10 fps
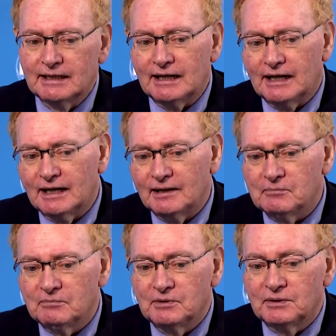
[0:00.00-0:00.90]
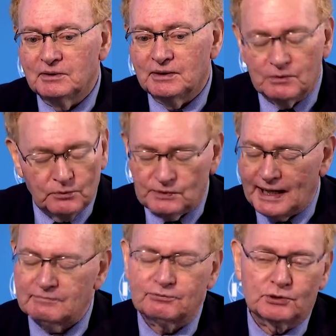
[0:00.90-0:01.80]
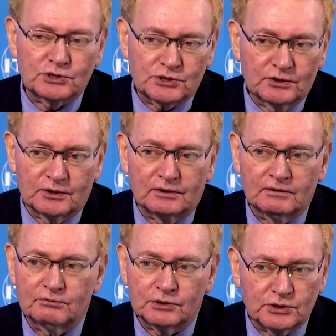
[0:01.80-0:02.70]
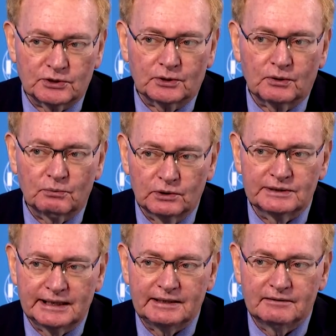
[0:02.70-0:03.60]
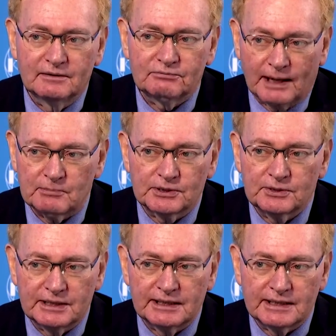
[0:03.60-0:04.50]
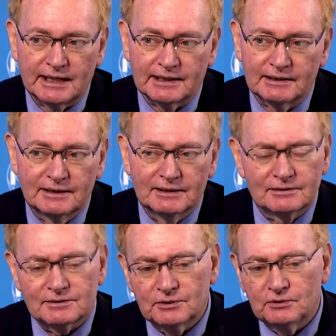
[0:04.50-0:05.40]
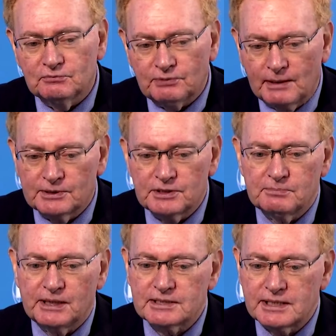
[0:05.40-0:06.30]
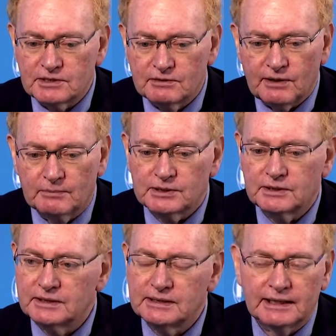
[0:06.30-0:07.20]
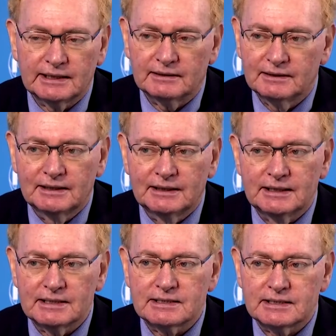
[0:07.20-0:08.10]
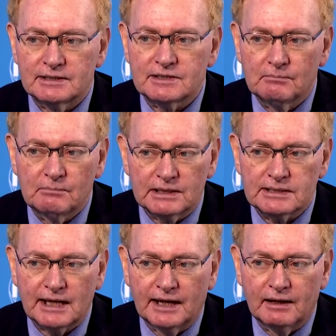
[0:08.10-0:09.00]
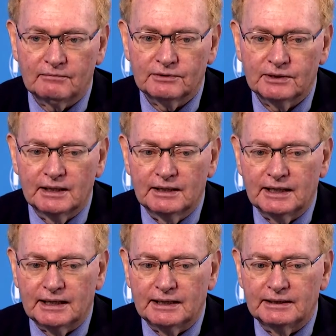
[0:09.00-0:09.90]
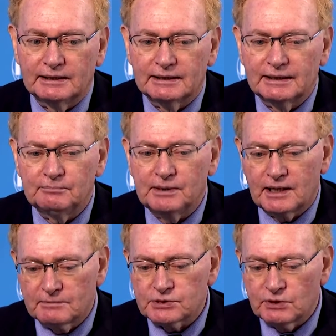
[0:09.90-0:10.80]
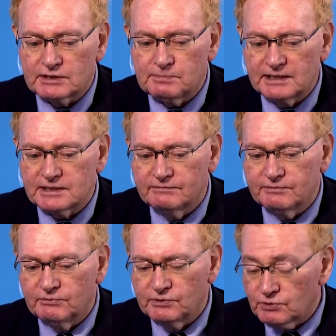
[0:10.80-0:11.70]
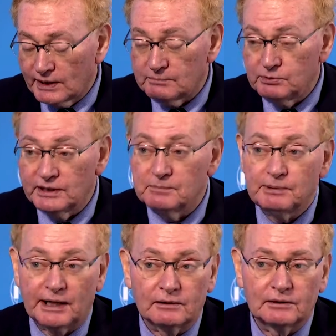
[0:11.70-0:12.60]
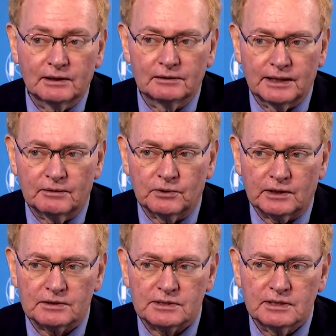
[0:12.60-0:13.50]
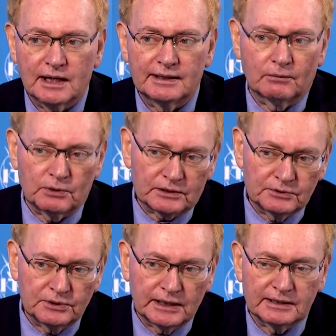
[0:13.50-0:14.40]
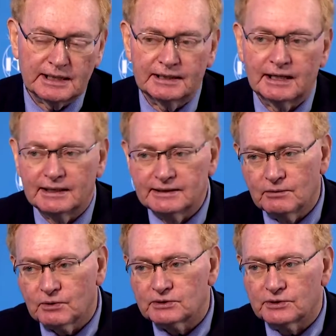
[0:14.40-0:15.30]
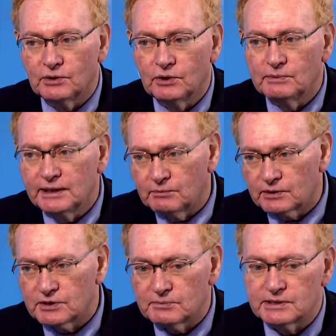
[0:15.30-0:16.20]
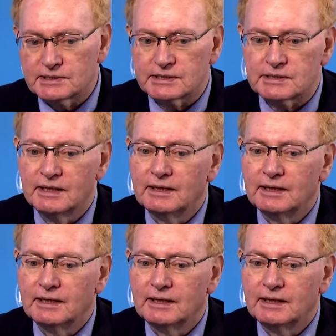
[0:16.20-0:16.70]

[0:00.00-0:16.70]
That for sure, will need fiber to the antenna. So fiber to the base station, fiber to the antenna is a must-have. And it becomes so expensive if we try to put in parallel networks. A network to the antenna, a network to the home, a network to the business.